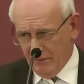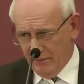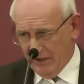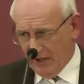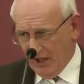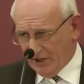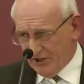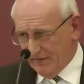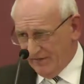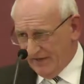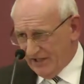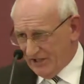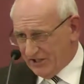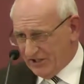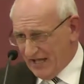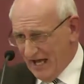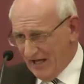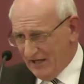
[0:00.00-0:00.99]
Because if
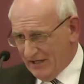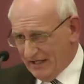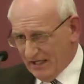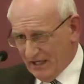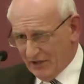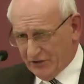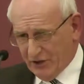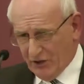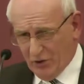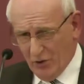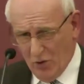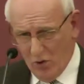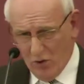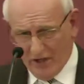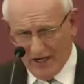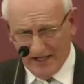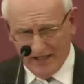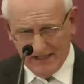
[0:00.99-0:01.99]
he's standing at the
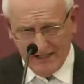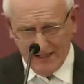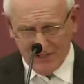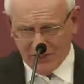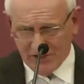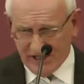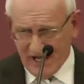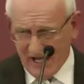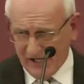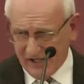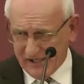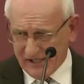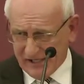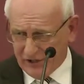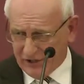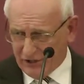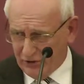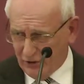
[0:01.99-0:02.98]
door, and he is
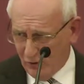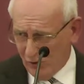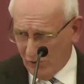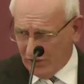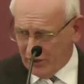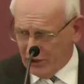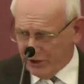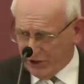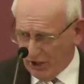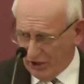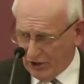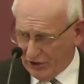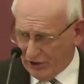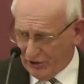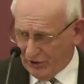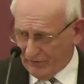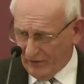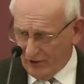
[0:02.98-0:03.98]
standing at the door, the
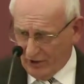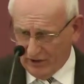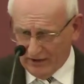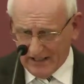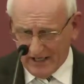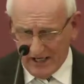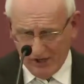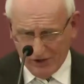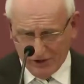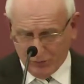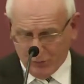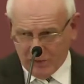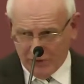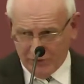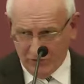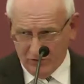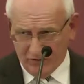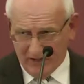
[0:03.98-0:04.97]
judge of all the earth
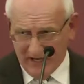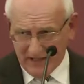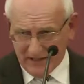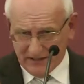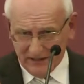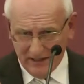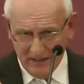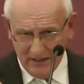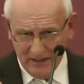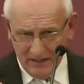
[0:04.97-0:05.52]
will do right.